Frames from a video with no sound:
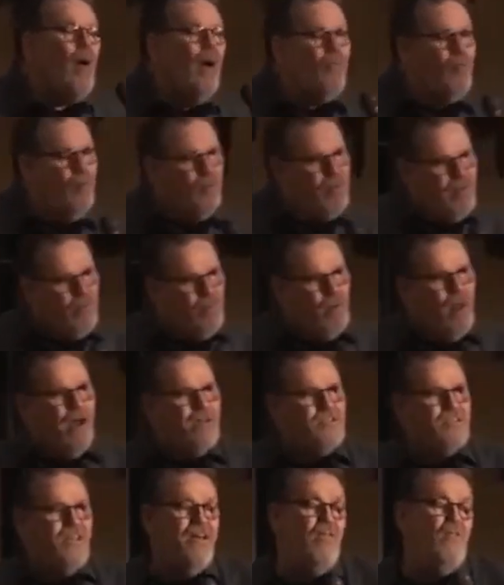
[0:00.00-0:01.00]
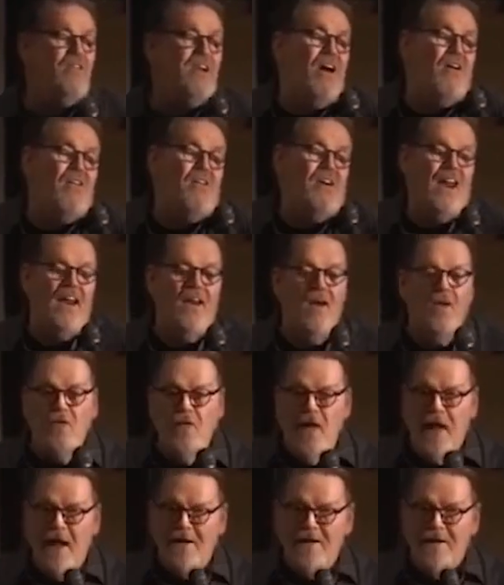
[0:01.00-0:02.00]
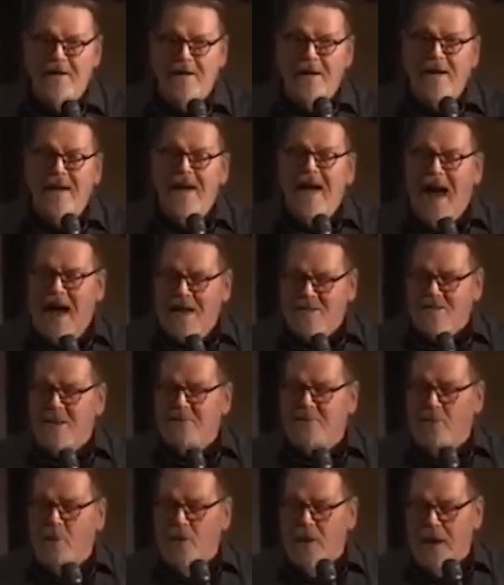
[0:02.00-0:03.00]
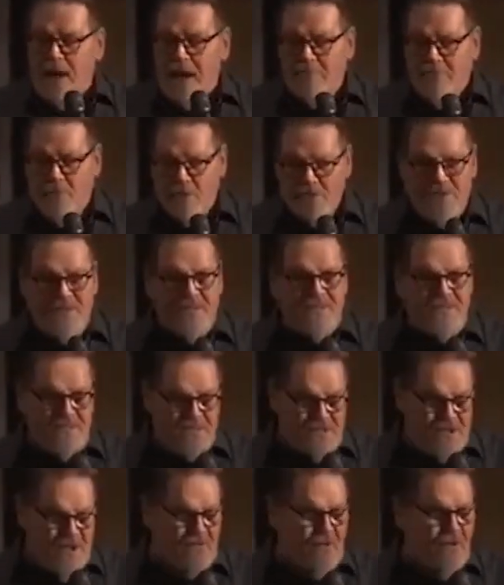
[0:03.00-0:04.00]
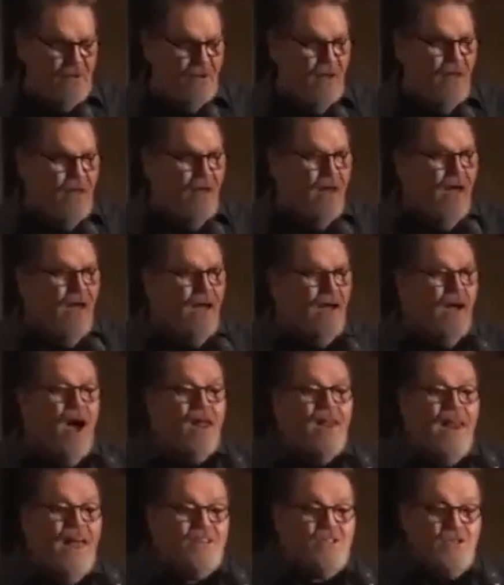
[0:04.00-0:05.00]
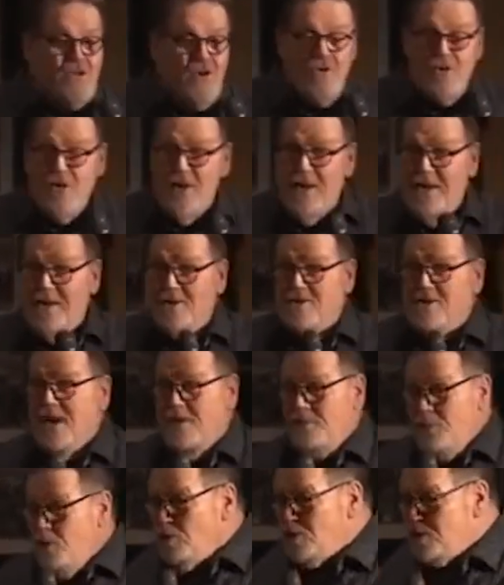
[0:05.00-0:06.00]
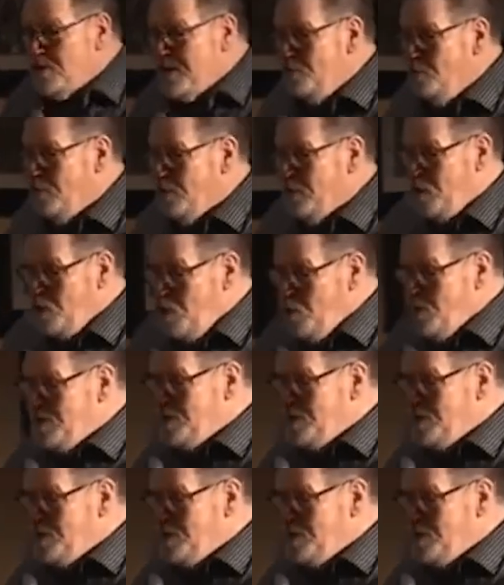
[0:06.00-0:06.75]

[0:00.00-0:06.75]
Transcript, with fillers: nobody would be blase going, I already know that. Isaiah 48, verse 6 and 7. God likes new things. If you want to see one of the